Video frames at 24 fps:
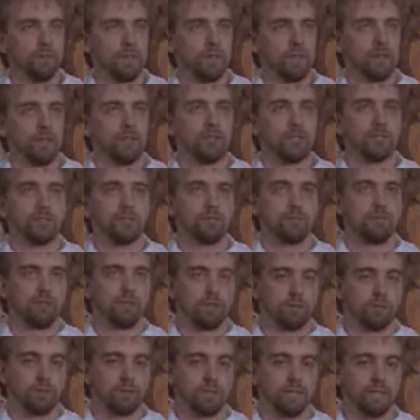in the sense of
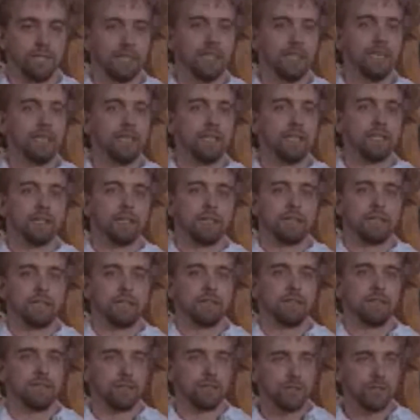literally
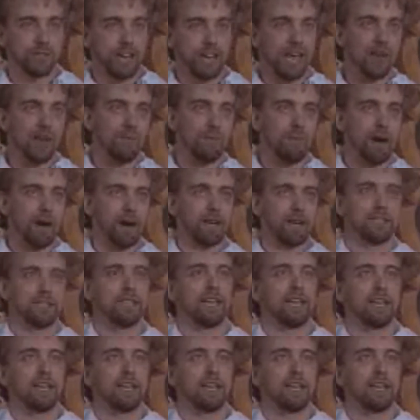the sandbox